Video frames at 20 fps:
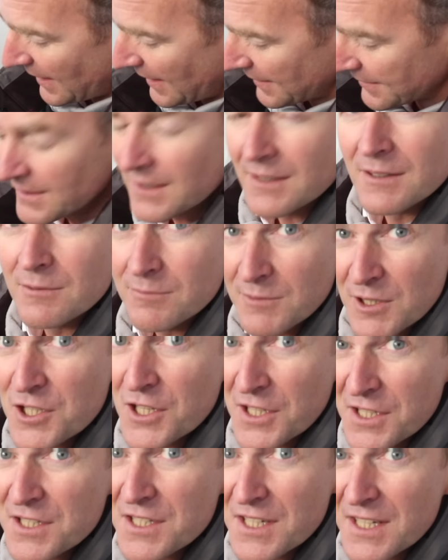and the
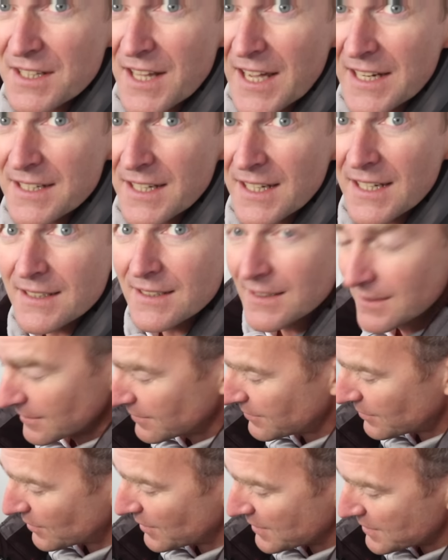rigidity they need
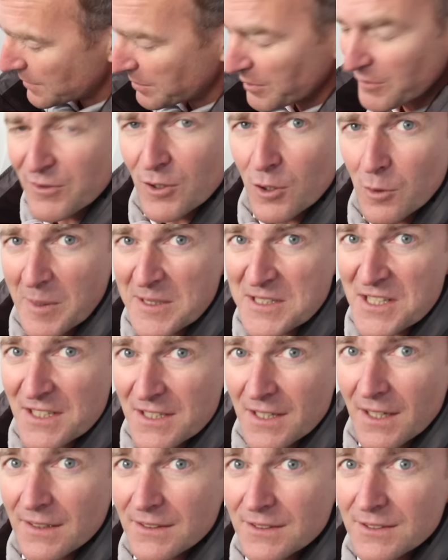for it to perform as it
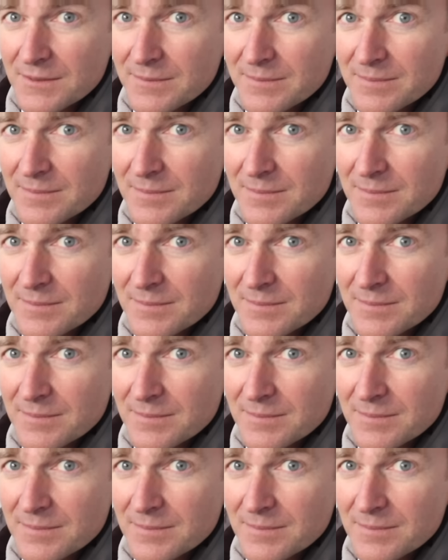does.